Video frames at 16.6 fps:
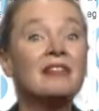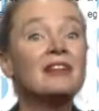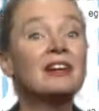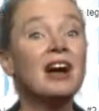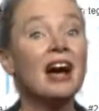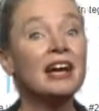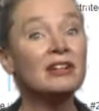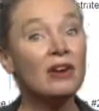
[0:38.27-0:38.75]
The
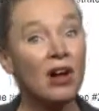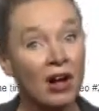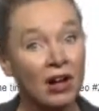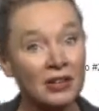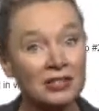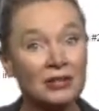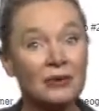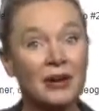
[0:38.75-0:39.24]
guide
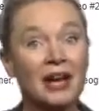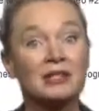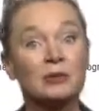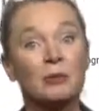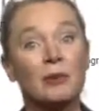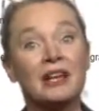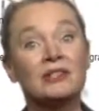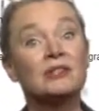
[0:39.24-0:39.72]
also
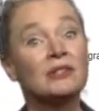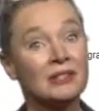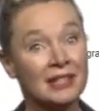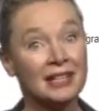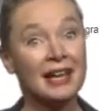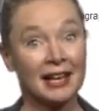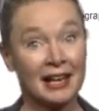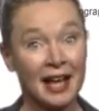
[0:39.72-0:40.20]
has ways
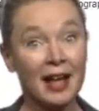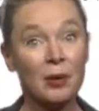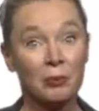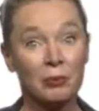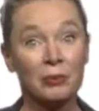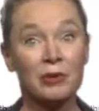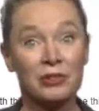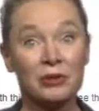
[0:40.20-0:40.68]
to get
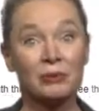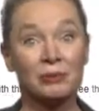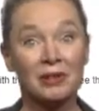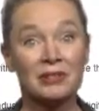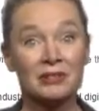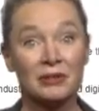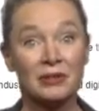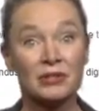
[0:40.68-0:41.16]
help with your
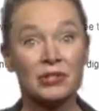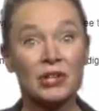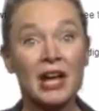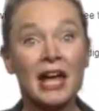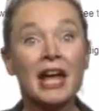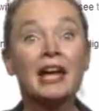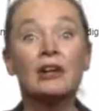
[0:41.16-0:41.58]
research,